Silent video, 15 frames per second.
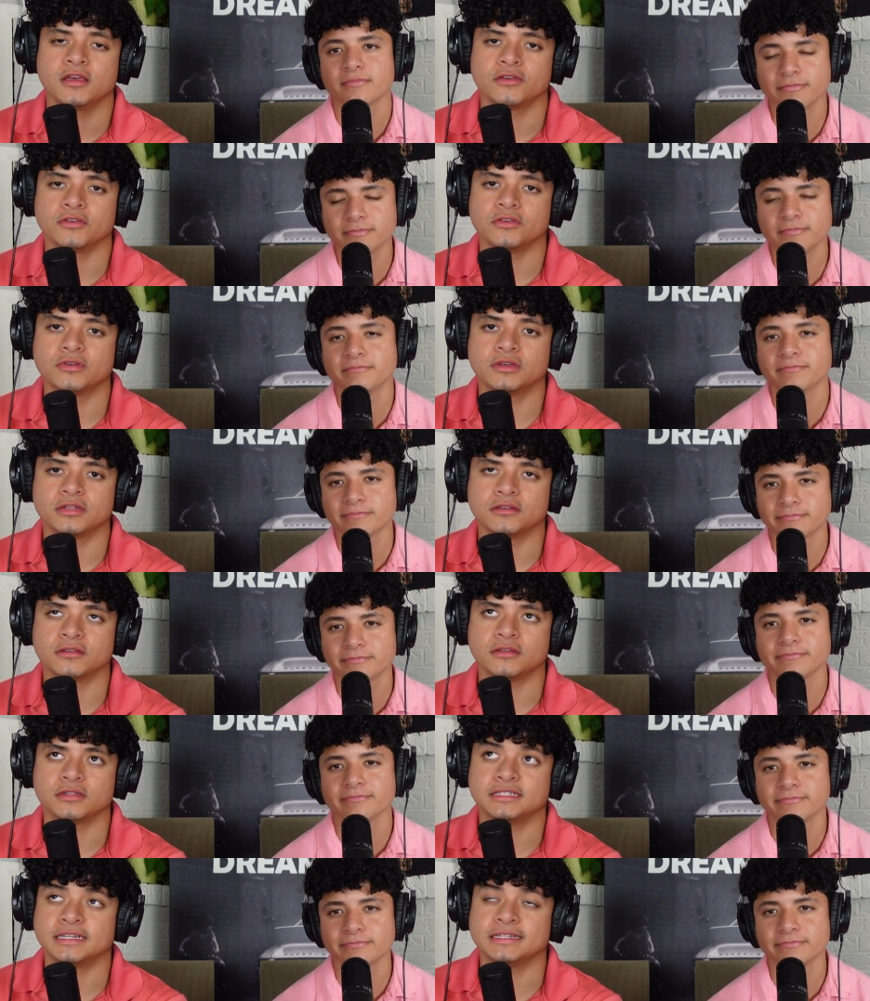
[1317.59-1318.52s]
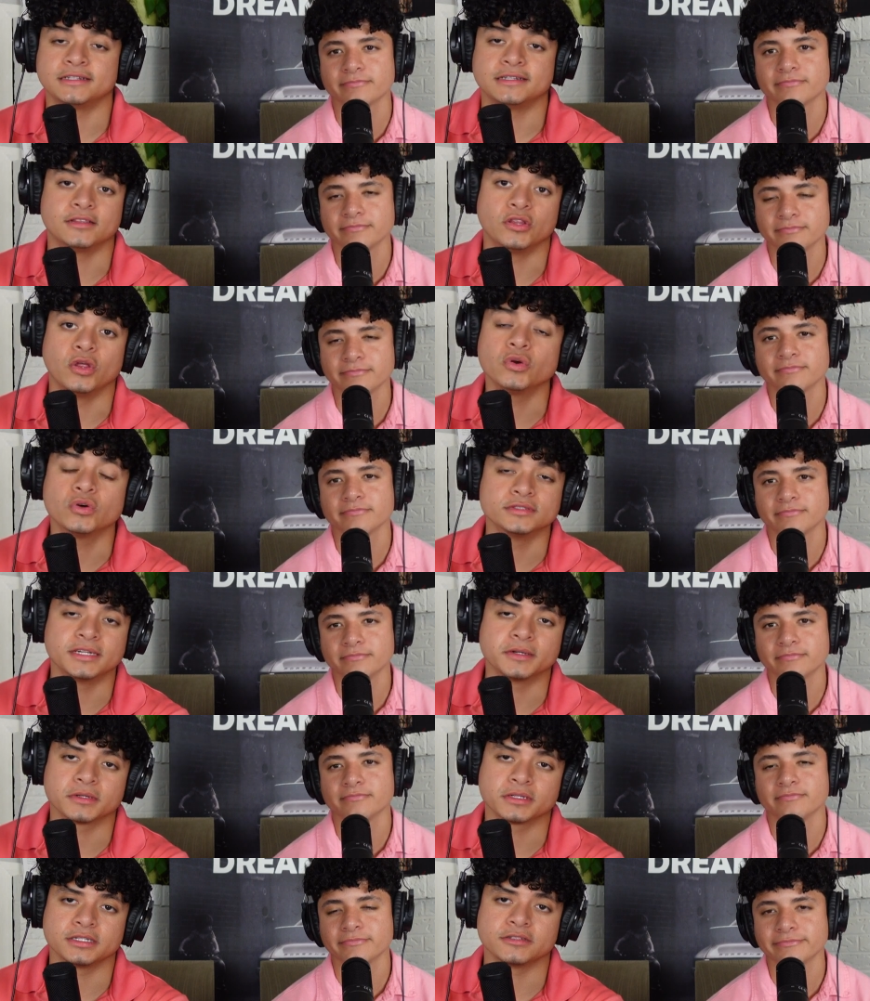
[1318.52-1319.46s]
Speaker 1: You can attend a local
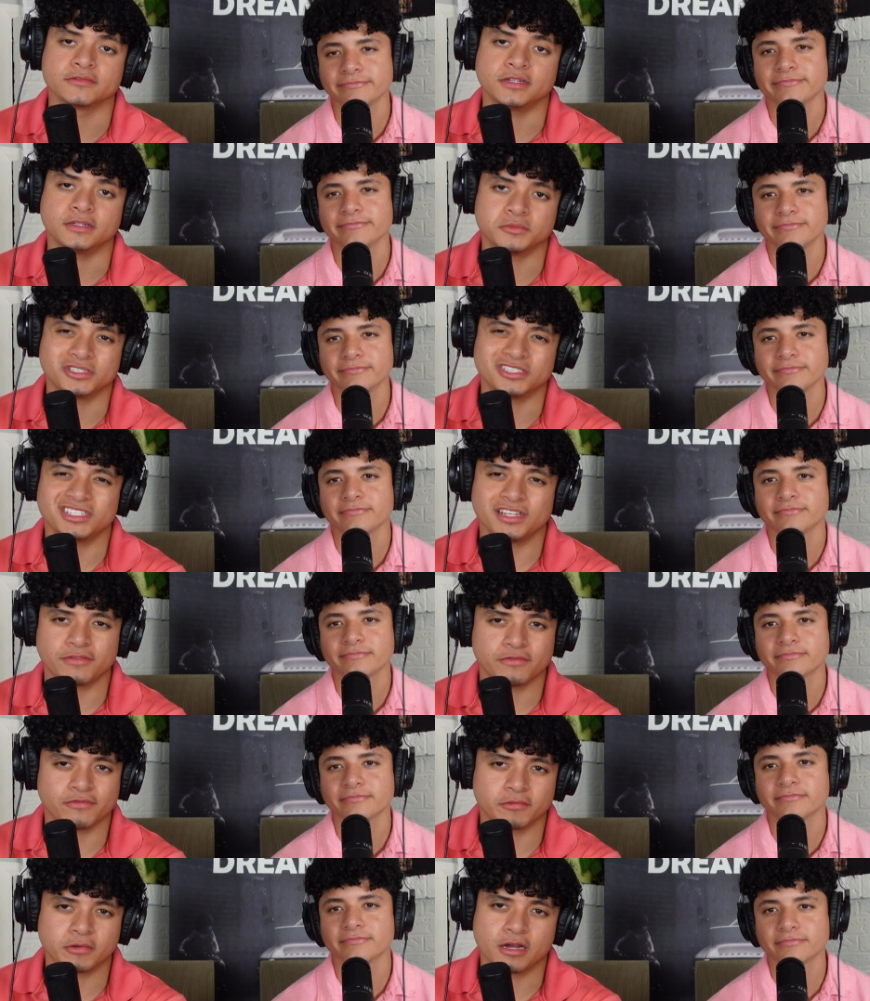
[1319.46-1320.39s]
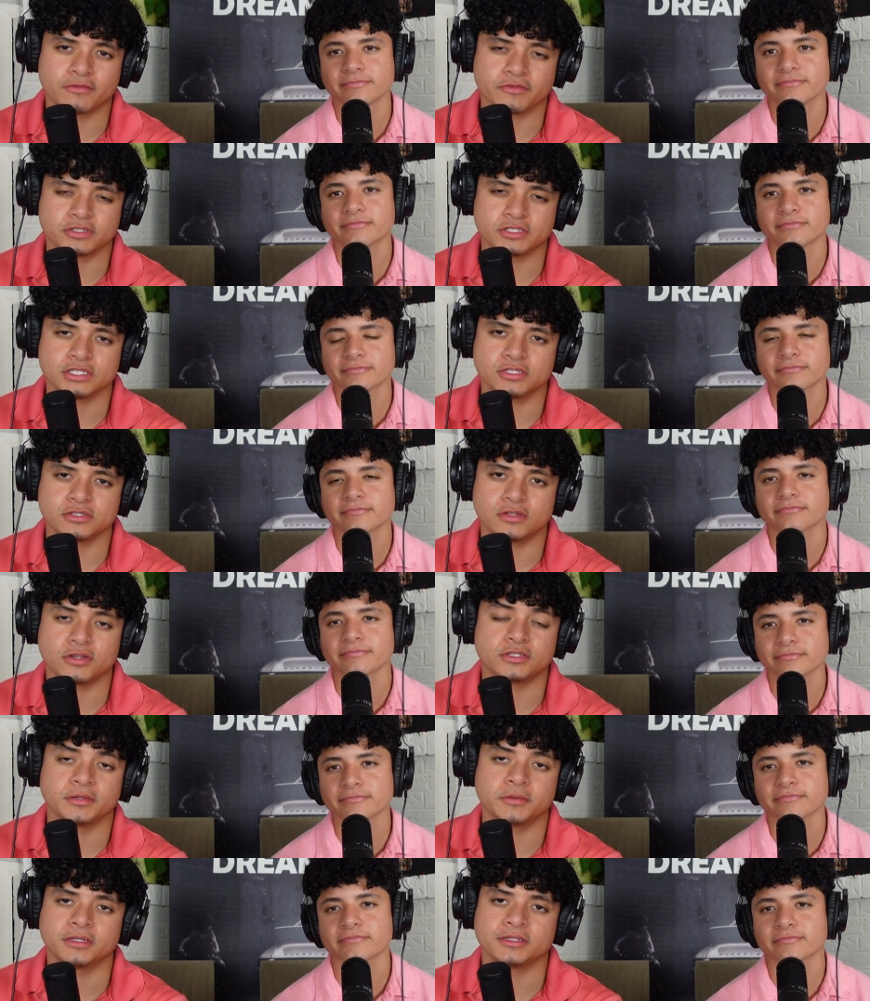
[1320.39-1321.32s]
networking event, which is different from conferences. They're
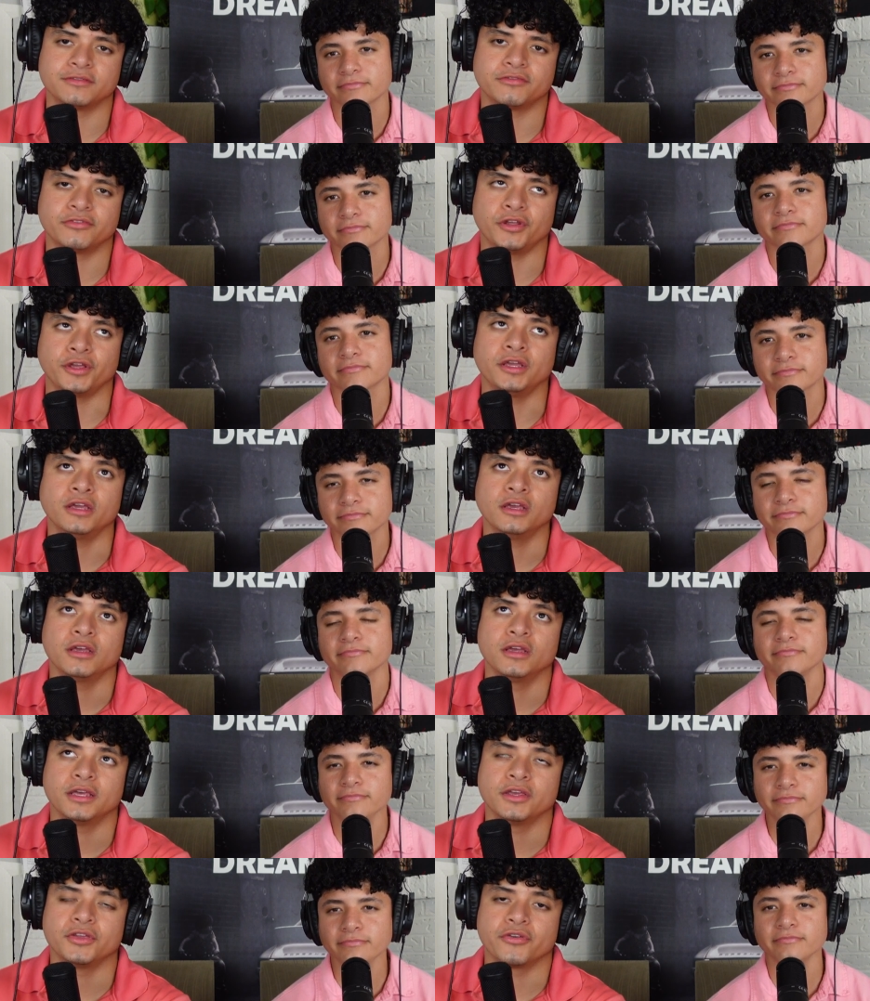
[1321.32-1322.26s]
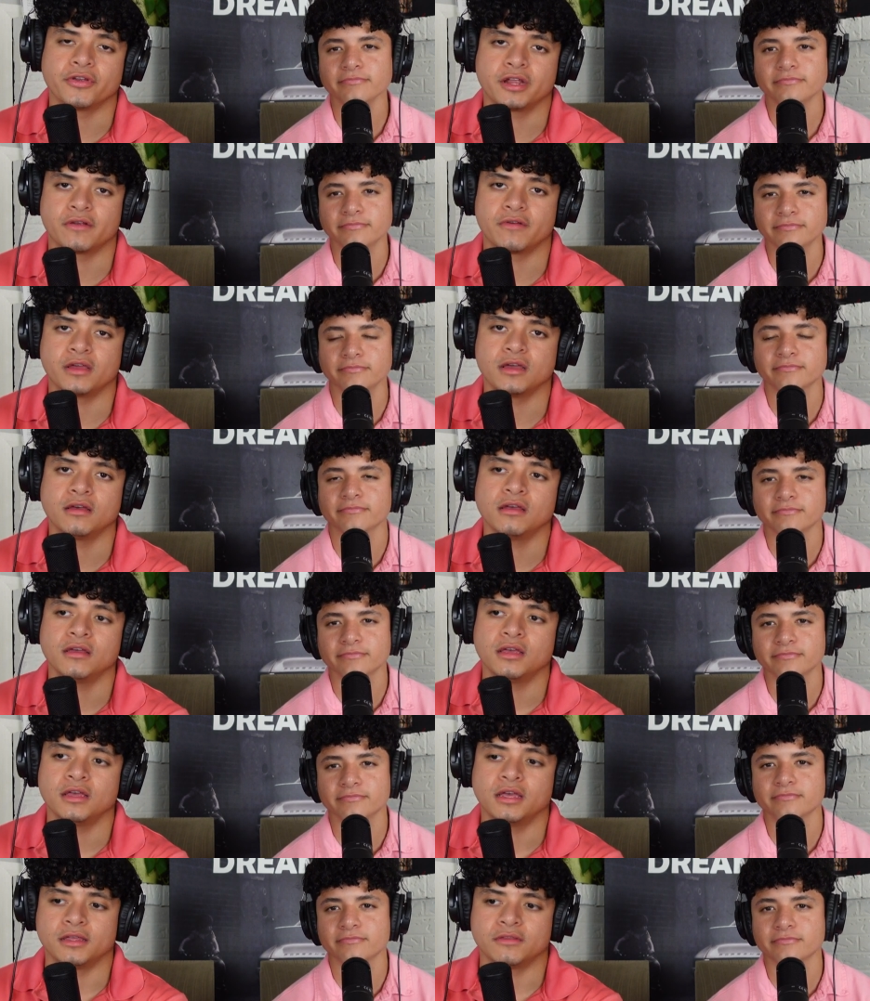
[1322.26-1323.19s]
typically free in your area.
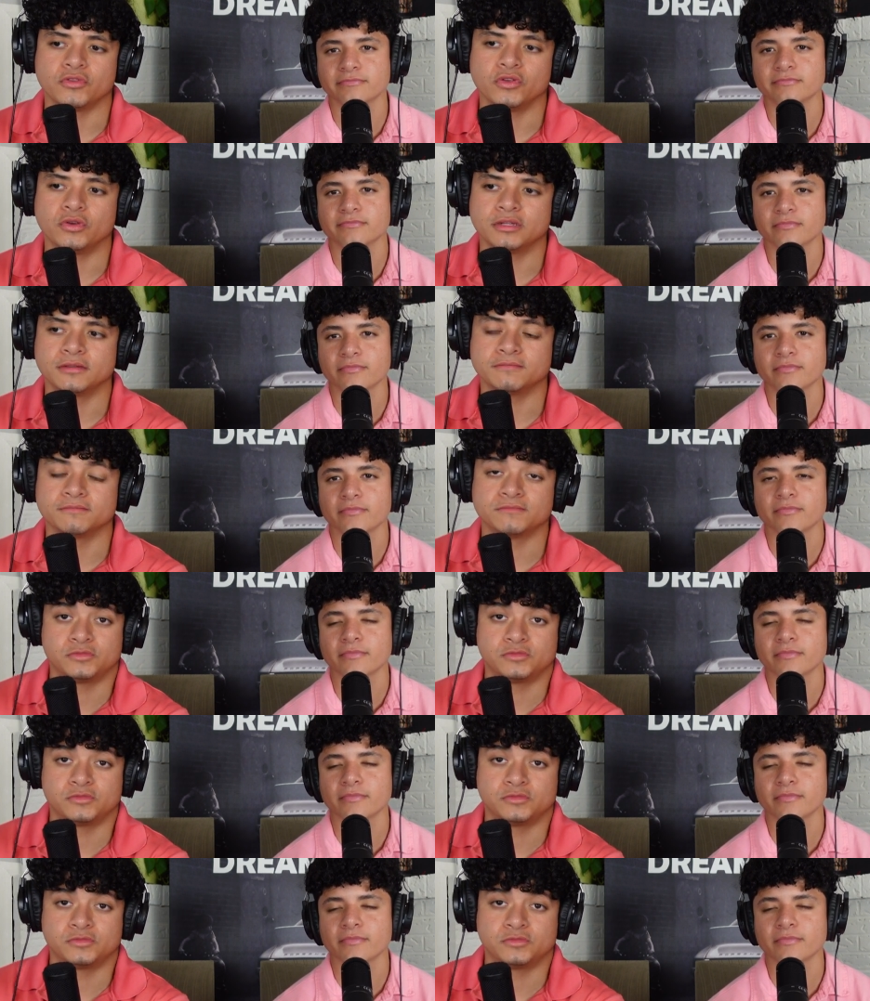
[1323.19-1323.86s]
You can